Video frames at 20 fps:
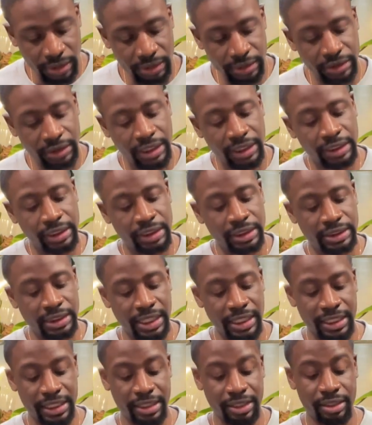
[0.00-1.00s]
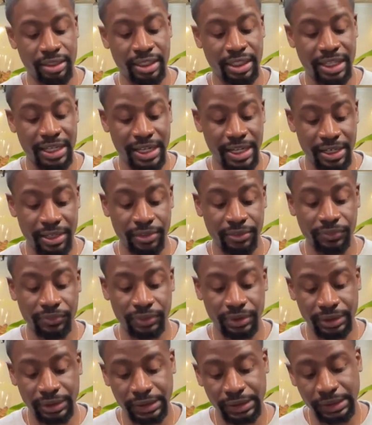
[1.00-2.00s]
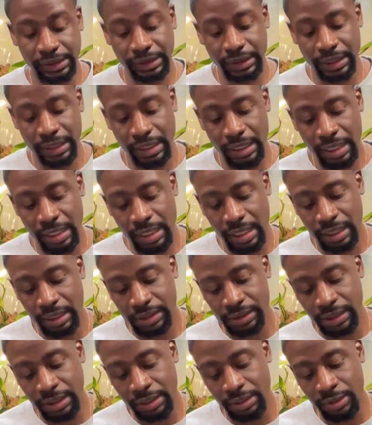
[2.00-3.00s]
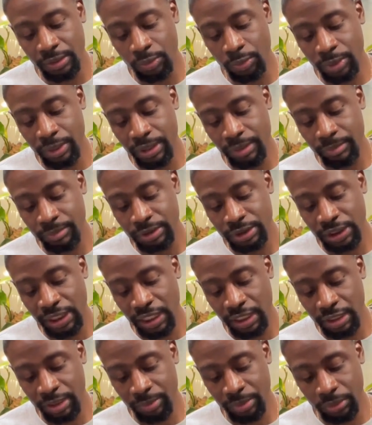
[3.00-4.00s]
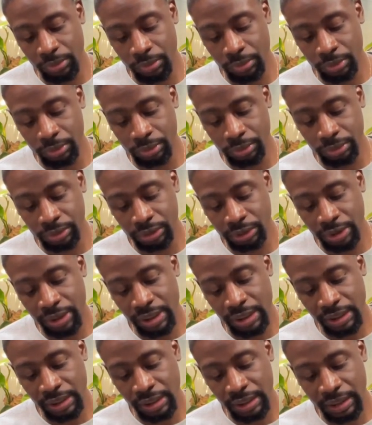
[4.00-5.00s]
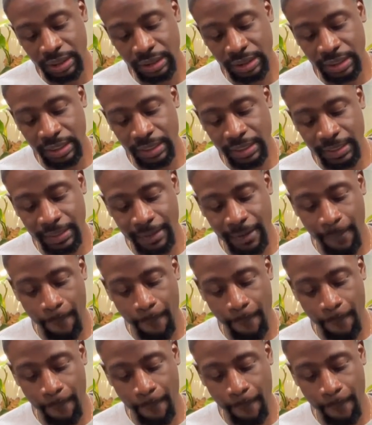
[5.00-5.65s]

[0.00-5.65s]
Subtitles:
take these out of here carefully because I don't want to jack up the roots or anything like that.